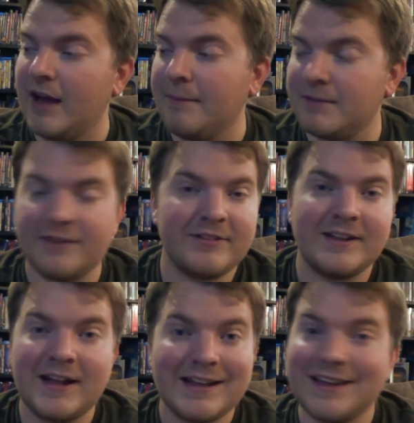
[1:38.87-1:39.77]
I'm
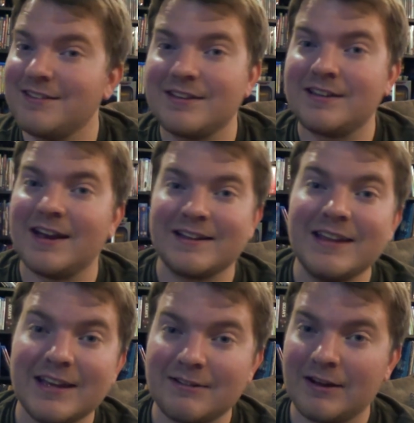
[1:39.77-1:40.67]
definitely not against the
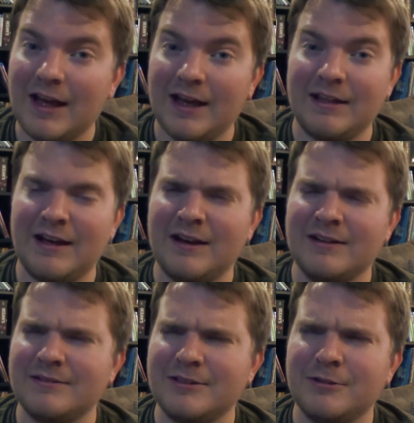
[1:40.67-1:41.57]
technique
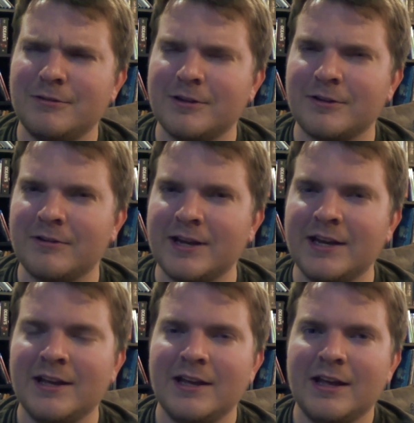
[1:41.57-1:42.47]
to a
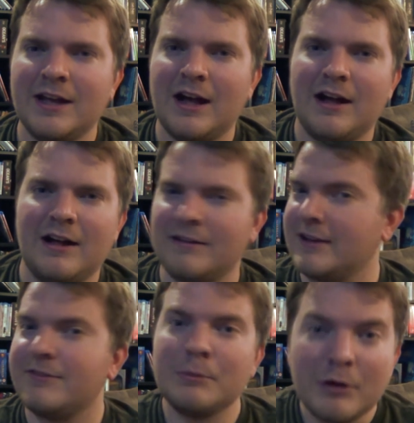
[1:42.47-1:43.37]
degree. I'll
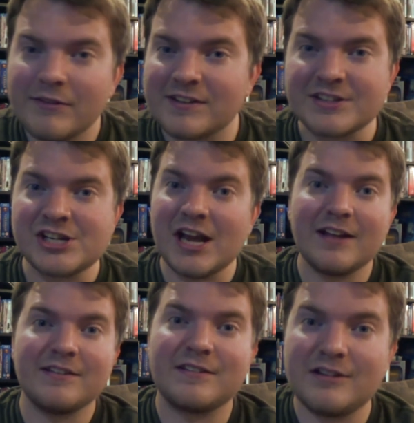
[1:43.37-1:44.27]
give the movies a
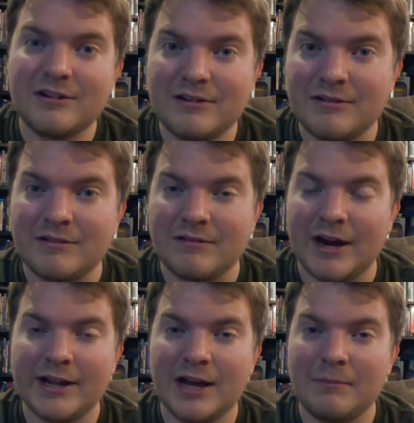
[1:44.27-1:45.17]
chance, so
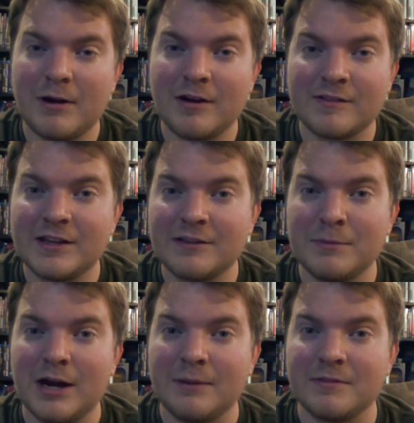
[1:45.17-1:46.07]
why not Mars Needs
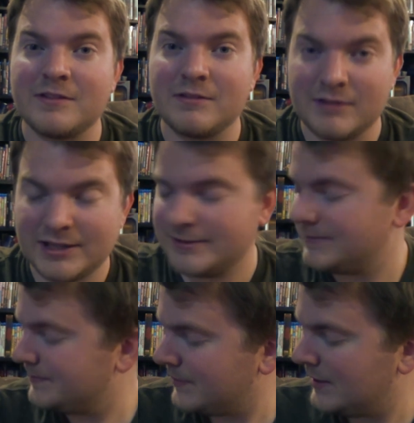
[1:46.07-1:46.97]
Moms? Well,
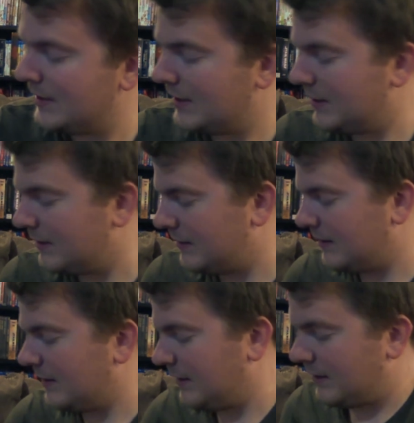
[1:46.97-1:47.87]

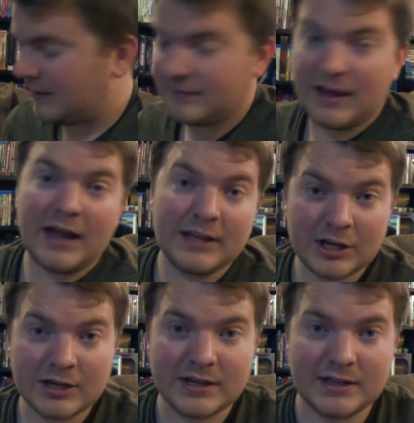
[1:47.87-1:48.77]
is it
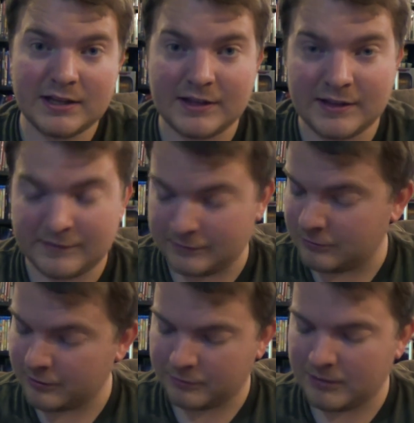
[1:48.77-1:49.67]
any good? Is it
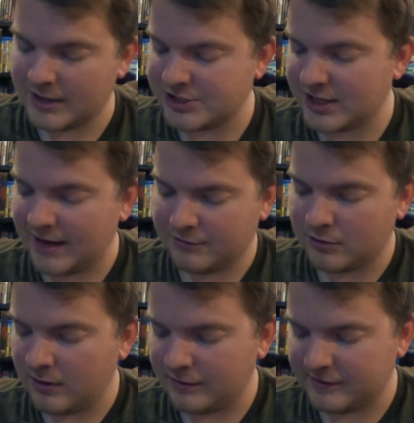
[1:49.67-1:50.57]
worth watching
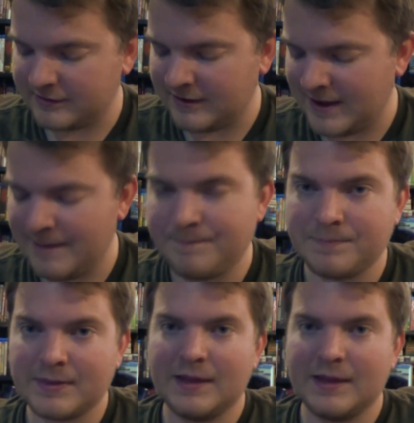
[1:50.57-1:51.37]
after all this time?